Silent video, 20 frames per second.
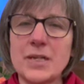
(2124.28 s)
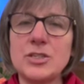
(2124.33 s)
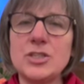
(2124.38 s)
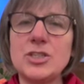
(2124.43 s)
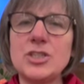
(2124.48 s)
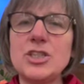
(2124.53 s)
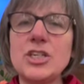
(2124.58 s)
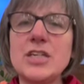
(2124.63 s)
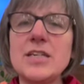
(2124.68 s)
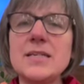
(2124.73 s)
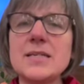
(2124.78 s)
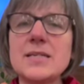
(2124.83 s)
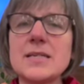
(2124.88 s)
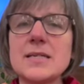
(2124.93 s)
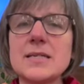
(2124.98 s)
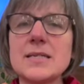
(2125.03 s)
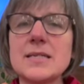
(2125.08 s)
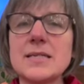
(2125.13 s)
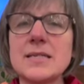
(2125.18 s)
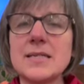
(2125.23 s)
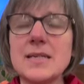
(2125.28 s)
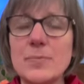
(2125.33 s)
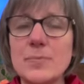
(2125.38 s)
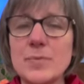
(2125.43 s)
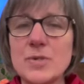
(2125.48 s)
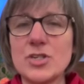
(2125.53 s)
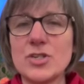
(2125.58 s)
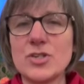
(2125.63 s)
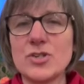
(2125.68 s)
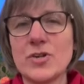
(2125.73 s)
Jesus
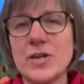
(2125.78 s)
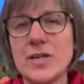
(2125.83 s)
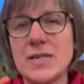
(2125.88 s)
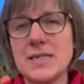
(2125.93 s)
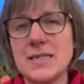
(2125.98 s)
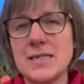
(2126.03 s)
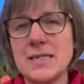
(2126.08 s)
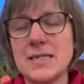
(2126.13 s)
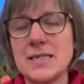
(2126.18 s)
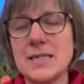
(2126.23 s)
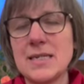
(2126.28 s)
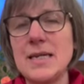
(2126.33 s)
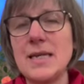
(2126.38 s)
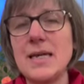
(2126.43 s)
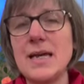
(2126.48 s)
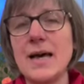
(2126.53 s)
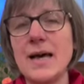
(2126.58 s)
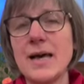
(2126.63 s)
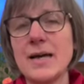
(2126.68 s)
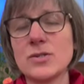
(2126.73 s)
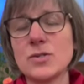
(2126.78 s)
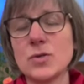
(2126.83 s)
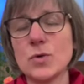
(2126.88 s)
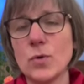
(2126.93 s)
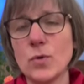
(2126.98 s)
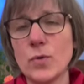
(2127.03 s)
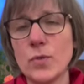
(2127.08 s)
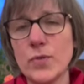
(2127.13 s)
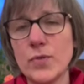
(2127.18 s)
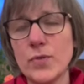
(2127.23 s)
demonstrated he had
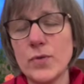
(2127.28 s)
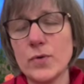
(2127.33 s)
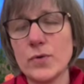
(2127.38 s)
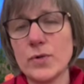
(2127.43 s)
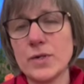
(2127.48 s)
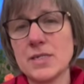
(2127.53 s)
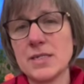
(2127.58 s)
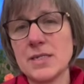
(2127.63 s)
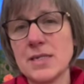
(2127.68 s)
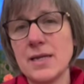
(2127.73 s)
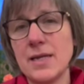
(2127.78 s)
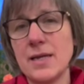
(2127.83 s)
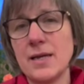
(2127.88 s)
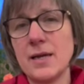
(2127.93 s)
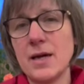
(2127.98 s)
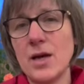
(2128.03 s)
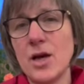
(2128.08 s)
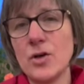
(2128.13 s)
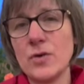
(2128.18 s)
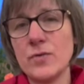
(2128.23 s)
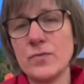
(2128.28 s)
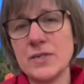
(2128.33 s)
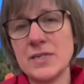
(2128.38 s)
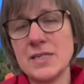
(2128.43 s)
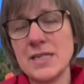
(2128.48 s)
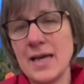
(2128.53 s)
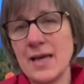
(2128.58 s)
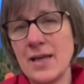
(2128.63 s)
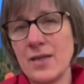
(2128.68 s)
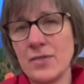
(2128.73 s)
authority over
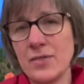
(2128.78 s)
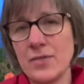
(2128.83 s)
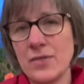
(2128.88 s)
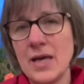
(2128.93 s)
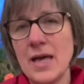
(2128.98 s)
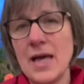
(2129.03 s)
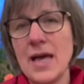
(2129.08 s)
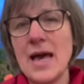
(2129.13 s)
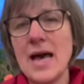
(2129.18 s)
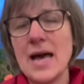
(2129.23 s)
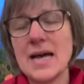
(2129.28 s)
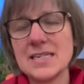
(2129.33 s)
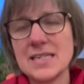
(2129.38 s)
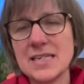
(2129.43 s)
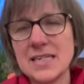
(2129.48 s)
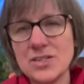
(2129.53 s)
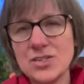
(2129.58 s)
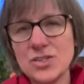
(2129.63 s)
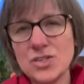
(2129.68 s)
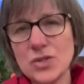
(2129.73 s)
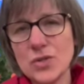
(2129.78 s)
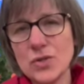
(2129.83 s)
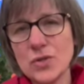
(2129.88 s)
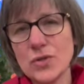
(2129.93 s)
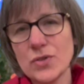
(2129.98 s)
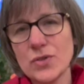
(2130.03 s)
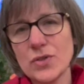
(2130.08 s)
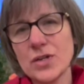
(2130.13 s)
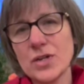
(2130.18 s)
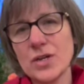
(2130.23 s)
death as he
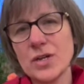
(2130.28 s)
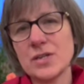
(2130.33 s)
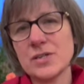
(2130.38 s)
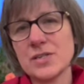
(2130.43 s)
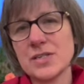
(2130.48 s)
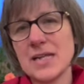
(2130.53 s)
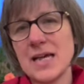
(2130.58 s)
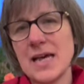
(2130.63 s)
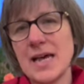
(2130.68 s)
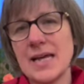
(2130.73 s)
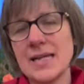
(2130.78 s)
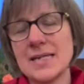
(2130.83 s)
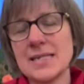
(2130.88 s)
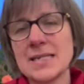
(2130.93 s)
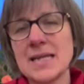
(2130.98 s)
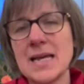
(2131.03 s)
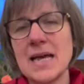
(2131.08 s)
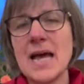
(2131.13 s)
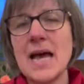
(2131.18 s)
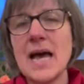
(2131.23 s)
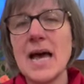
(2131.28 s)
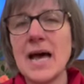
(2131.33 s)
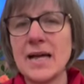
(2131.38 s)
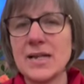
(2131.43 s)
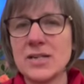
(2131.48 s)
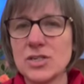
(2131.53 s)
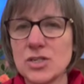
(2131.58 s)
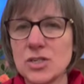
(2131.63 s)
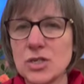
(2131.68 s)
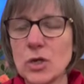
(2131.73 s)
took the girl's hand
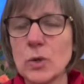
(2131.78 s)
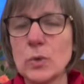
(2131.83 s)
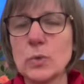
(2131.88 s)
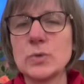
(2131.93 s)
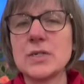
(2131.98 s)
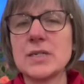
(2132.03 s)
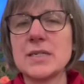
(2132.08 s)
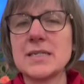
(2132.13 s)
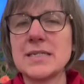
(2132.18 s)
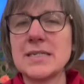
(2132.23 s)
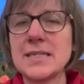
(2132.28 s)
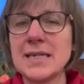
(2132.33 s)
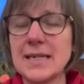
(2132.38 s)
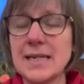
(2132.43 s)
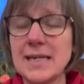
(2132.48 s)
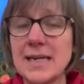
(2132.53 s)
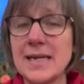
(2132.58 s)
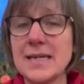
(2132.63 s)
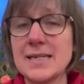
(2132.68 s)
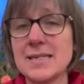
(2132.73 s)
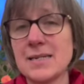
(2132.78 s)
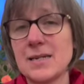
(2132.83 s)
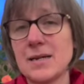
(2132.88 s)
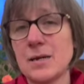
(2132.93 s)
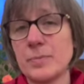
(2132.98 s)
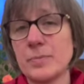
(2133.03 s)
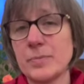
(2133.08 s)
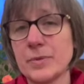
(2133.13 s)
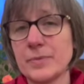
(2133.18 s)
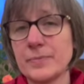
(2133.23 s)
and told her to get
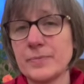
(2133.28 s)
up,